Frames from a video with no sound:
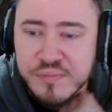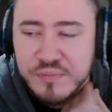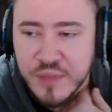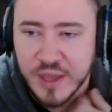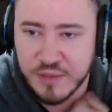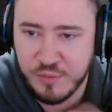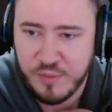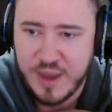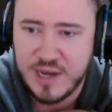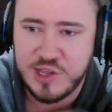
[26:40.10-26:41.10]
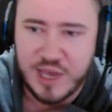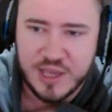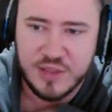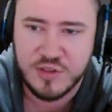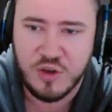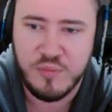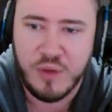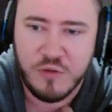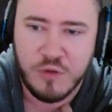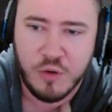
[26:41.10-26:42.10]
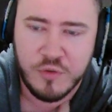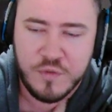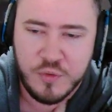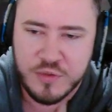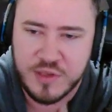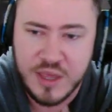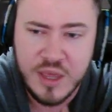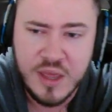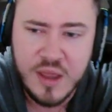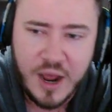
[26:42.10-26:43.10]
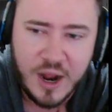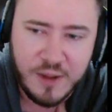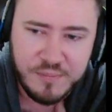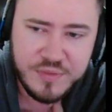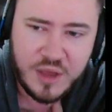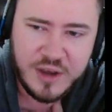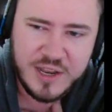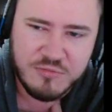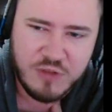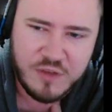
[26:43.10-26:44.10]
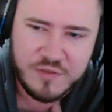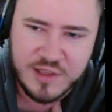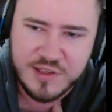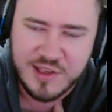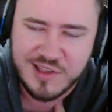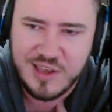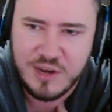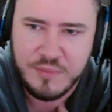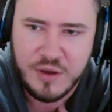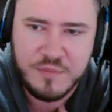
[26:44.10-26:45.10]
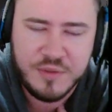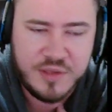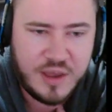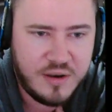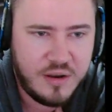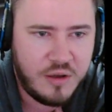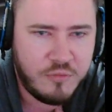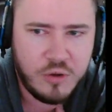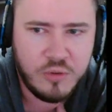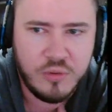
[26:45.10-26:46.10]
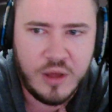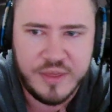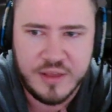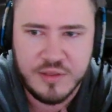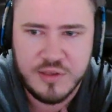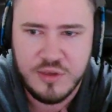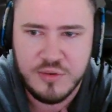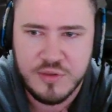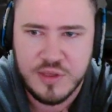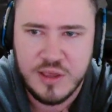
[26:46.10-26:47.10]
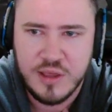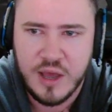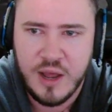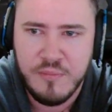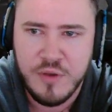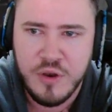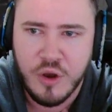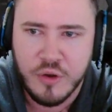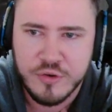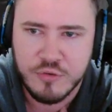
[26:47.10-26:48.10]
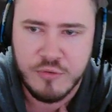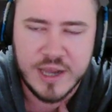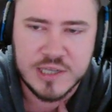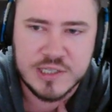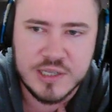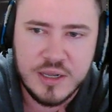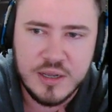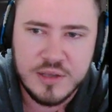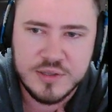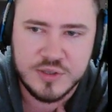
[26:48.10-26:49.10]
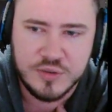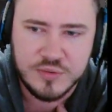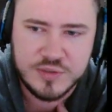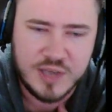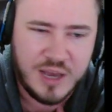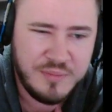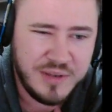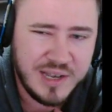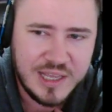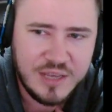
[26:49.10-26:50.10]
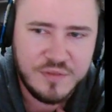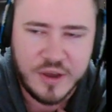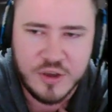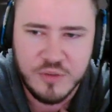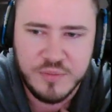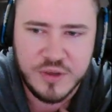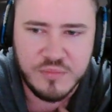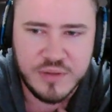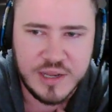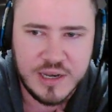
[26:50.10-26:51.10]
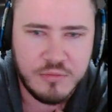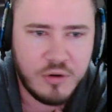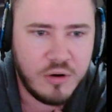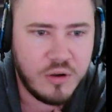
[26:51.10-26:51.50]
we're mainly checking this combo. I've rolled a 40. I need roughly 60 and above % a roll, I think, to use the non-direct suits. I believe I could be completely wrong